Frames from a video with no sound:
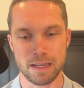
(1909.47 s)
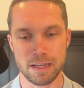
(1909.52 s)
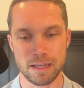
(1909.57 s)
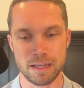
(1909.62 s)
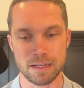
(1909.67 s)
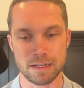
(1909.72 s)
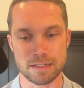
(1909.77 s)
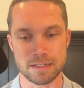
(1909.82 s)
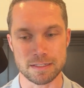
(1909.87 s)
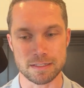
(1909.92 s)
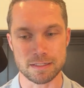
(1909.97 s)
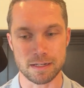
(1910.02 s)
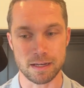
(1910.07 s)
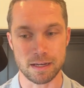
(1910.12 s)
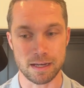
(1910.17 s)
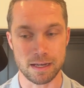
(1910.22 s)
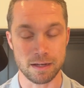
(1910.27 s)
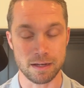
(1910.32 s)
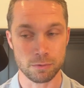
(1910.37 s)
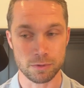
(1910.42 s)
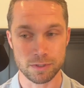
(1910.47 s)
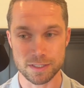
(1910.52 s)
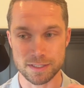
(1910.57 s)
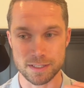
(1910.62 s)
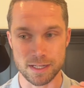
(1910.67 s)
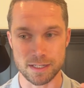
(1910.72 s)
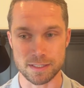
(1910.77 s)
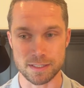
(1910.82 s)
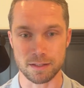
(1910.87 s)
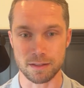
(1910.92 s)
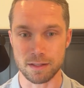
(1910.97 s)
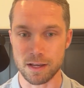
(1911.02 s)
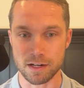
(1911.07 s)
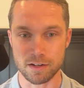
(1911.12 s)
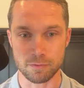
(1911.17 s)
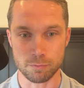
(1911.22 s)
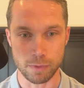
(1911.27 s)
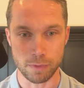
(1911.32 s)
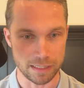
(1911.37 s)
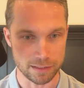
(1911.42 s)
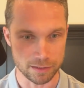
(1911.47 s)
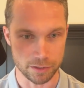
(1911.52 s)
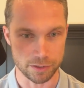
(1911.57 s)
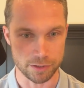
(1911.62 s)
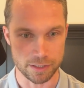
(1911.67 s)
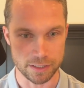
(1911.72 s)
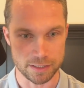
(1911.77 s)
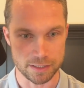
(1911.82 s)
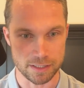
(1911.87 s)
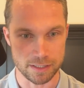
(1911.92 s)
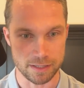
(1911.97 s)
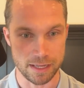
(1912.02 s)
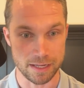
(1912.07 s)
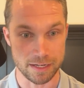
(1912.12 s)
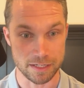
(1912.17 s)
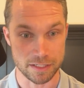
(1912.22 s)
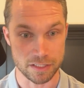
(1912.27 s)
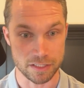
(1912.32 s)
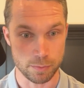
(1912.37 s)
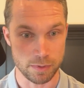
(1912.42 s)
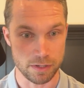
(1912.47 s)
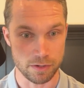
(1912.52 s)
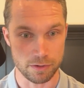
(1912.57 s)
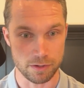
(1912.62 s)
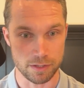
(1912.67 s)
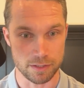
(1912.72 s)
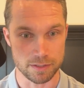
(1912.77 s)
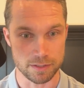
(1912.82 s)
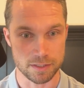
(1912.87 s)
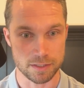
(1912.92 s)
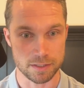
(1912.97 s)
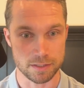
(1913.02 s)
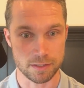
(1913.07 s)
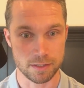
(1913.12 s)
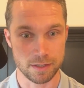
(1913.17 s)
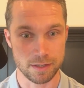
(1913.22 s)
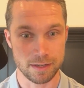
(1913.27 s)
And I would attest a lot of my learning to that experience.